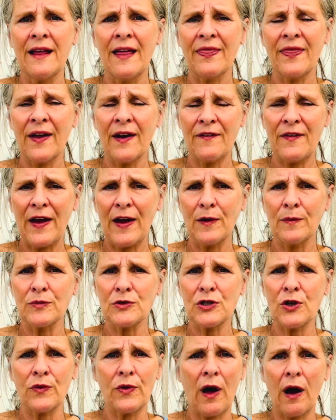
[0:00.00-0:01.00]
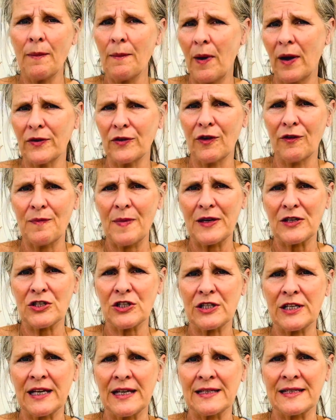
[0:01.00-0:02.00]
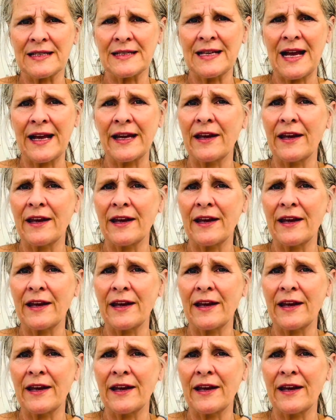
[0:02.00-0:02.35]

that have helped you that I might not have mentioned here today,